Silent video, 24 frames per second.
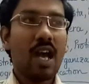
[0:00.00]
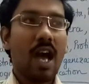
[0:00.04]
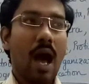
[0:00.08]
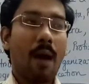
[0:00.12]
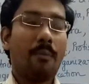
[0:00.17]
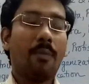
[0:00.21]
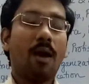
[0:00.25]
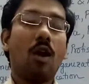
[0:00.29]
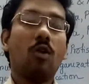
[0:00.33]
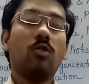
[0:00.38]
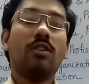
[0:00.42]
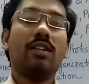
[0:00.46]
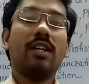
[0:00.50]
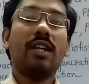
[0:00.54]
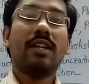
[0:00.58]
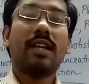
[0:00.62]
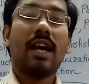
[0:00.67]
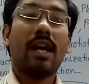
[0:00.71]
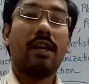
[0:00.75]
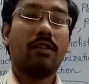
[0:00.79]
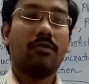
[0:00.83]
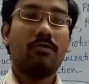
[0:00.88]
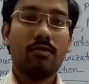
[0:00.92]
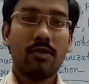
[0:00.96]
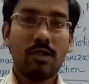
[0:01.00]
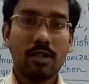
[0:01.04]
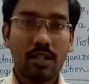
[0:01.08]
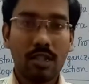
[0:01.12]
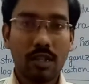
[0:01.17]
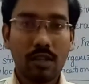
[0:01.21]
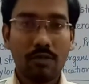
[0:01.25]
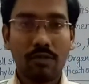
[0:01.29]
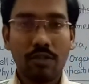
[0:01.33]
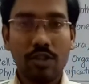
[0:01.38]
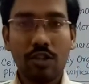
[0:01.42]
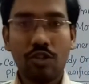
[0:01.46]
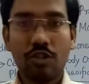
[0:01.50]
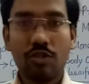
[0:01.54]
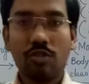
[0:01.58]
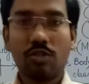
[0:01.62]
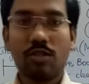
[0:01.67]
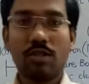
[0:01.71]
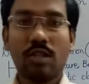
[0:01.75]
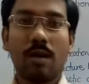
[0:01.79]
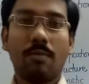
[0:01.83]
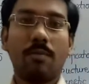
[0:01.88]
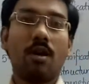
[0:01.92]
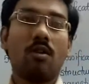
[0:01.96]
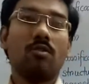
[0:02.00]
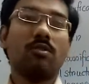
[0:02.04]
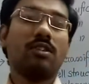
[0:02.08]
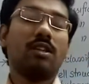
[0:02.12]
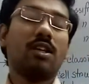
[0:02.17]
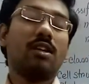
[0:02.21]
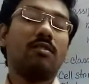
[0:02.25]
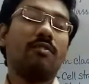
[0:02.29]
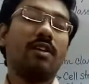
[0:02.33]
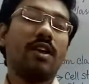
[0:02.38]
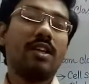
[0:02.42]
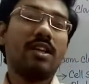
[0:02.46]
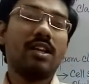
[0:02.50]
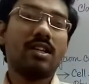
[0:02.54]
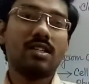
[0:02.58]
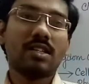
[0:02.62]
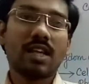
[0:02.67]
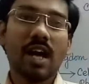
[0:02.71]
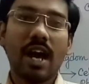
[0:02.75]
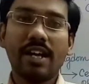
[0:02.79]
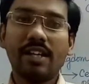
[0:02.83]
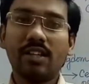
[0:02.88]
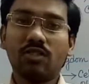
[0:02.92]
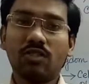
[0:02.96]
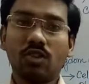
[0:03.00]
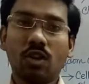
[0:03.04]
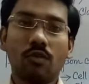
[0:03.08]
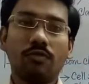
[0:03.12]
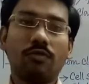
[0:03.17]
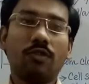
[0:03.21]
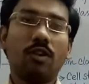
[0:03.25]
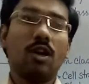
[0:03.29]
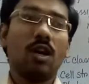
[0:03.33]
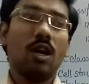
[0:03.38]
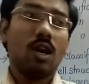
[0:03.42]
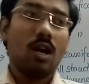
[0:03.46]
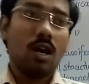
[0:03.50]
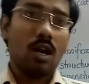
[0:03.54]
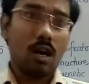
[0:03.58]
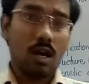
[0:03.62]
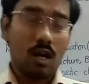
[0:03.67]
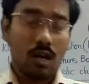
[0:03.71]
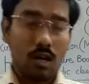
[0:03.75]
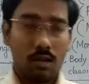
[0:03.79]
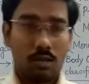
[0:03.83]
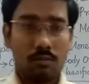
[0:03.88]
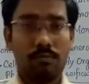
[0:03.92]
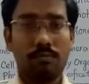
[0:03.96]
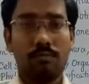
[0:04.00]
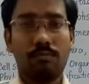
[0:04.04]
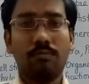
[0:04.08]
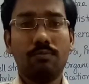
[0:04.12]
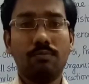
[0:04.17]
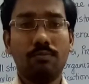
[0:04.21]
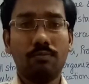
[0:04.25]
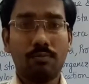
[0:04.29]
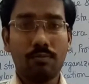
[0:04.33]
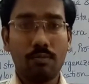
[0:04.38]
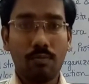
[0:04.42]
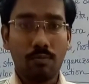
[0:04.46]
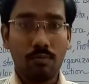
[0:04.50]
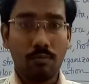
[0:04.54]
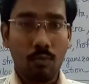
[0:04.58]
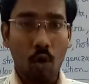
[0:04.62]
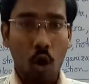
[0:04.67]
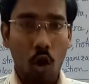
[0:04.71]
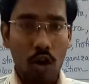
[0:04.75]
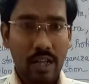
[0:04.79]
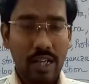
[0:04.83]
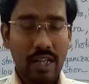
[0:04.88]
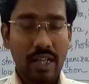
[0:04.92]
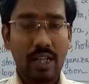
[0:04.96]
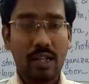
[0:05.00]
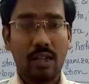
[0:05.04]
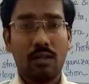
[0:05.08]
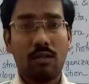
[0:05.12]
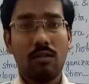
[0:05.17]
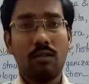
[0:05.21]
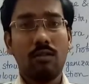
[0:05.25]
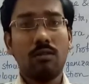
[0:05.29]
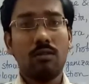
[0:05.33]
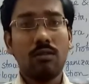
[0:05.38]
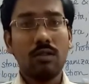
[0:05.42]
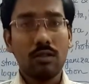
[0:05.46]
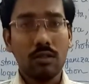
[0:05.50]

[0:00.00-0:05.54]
about their characteristic features, about their various kinds of body